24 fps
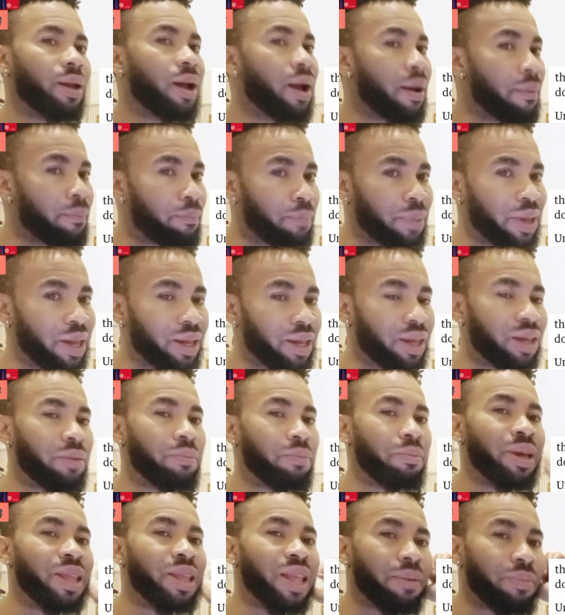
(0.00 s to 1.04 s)
I beg,
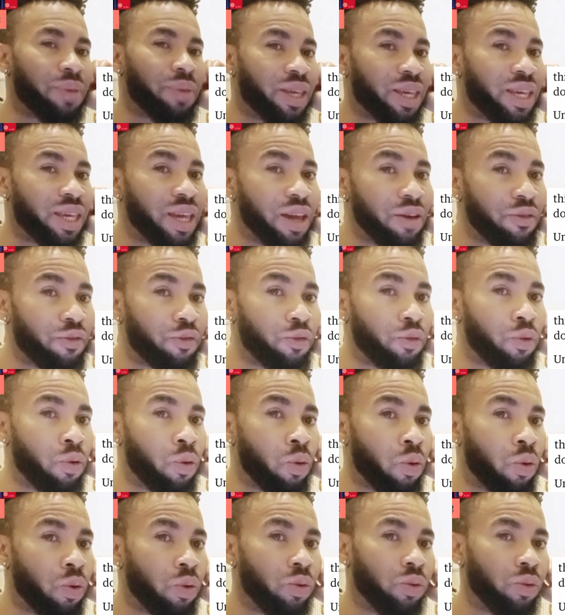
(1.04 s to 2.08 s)
may not be
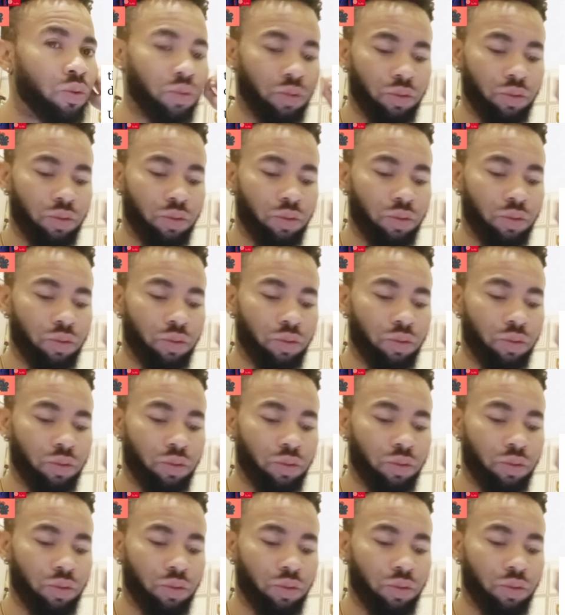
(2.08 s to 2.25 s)
careful.